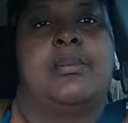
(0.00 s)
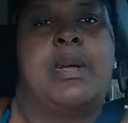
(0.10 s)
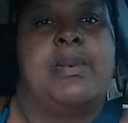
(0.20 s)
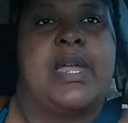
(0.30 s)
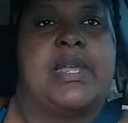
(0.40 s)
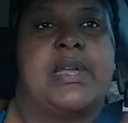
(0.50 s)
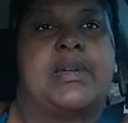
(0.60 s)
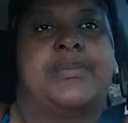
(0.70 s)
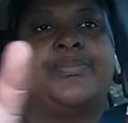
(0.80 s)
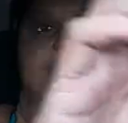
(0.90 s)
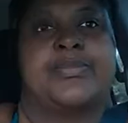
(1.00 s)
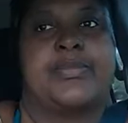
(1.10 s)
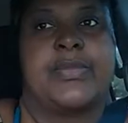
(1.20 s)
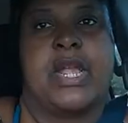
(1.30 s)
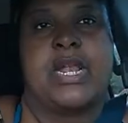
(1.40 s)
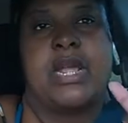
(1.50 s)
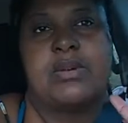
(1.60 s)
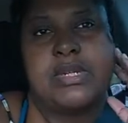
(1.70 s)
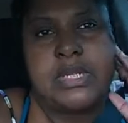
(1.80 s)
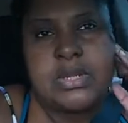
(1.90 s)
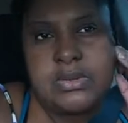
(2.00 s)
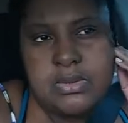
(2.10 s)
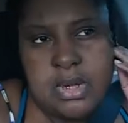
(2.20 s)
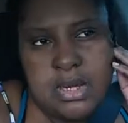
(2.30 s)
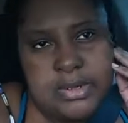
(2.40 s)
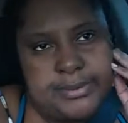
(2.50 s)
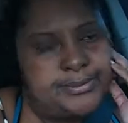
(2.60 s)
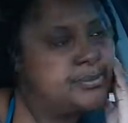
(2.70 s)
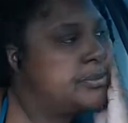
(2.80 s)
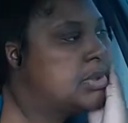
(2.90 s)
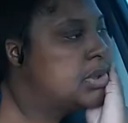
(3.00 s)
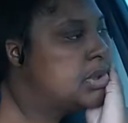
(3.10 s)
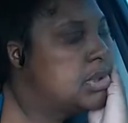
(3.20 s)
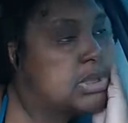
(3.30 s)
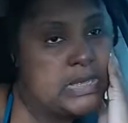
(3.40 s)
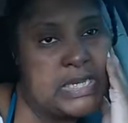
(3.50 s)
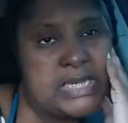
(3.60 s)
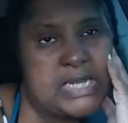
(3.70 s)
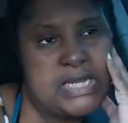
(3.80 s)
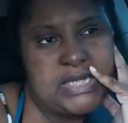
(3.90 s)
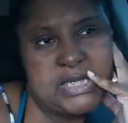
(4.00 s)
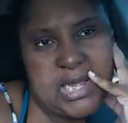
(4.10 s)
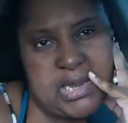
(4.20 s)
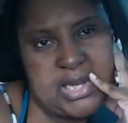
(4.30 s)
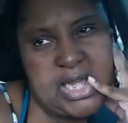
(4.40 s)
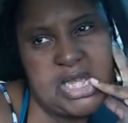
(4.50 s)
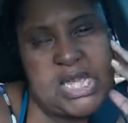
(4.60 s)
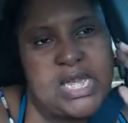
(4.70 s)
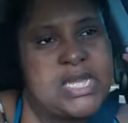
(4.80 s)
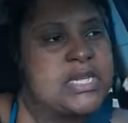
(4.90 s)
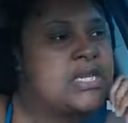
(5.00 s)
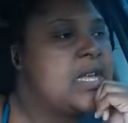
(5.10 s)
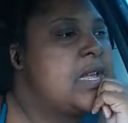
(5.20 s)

My bad, y'all. That was the school calling. These kids, child, these kids.